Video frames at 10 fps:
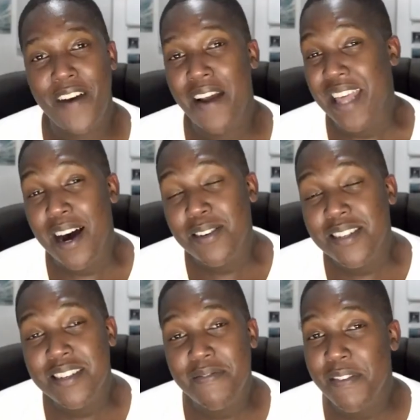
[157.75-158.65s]

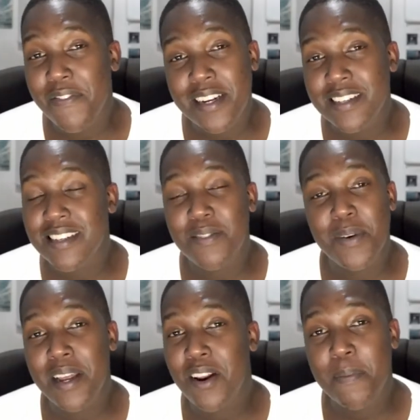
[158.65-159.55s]
5,000 event
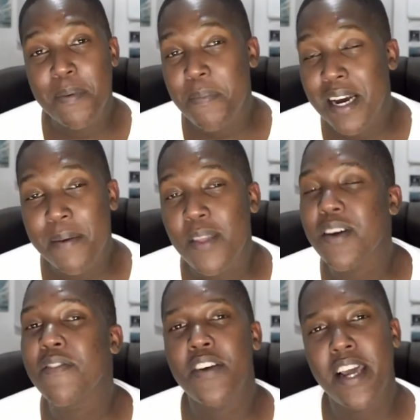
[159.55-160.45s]
where a lot of people are coming, you
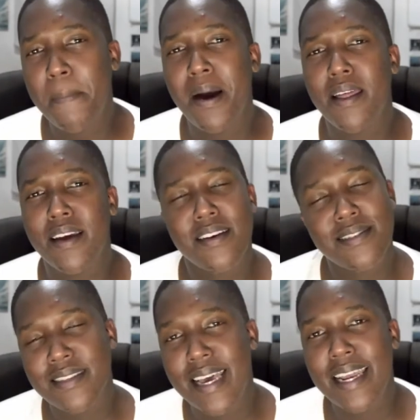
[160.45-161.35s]
can forget about that,
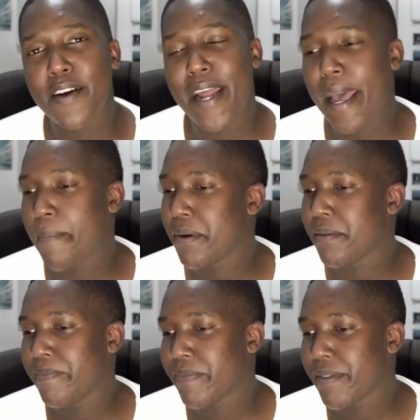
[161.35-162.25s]
because that ain't going to
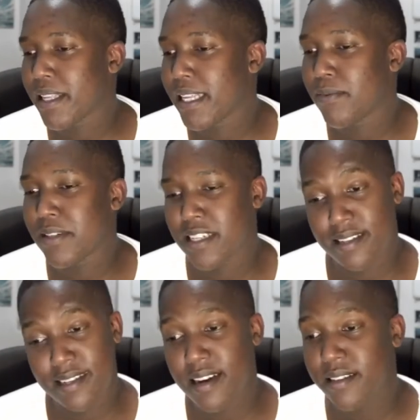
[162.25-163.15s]
happen, which
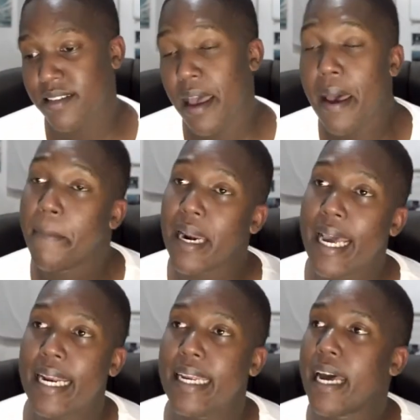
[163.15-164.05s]
sucks. But
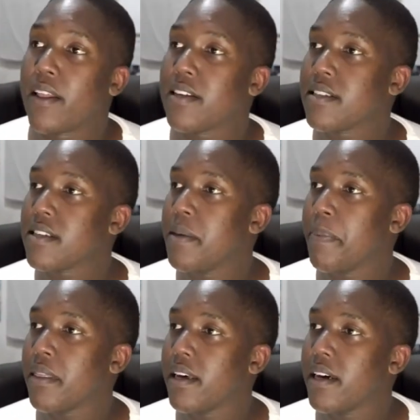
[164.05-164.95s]
luckily now they're still
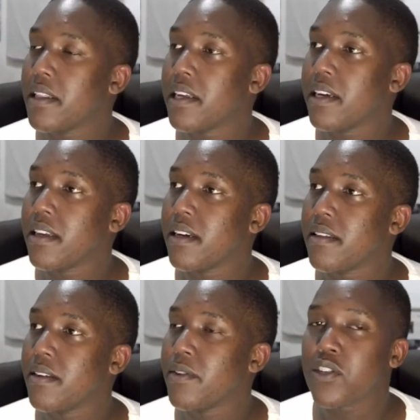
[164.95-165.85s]
keeping
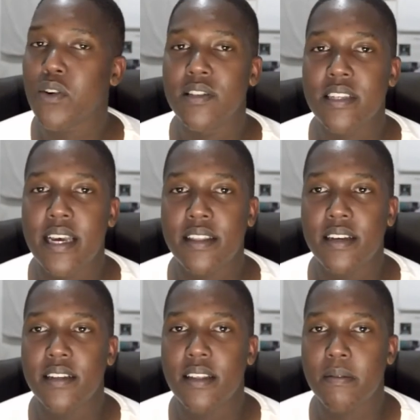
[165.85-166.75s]
the restaurants and
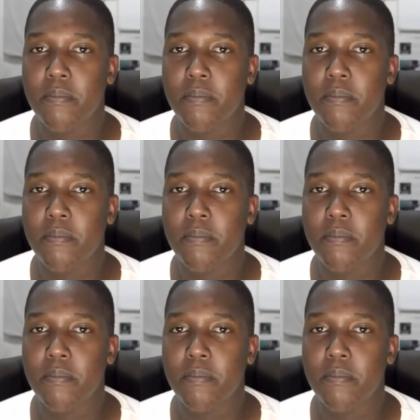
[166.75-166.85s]
the